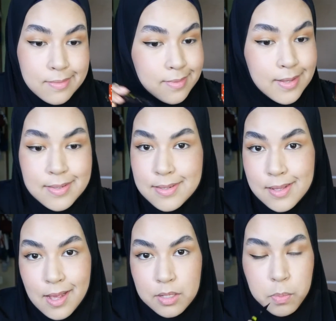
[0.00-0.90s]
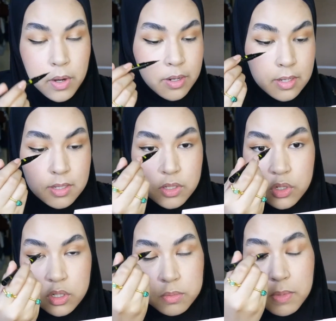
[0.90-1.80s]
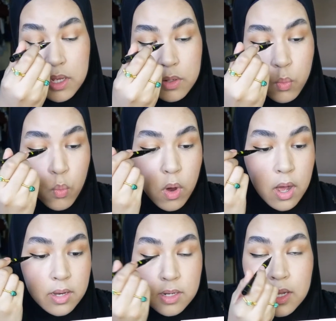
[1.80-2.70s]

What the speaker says: this is the last part, is just make a one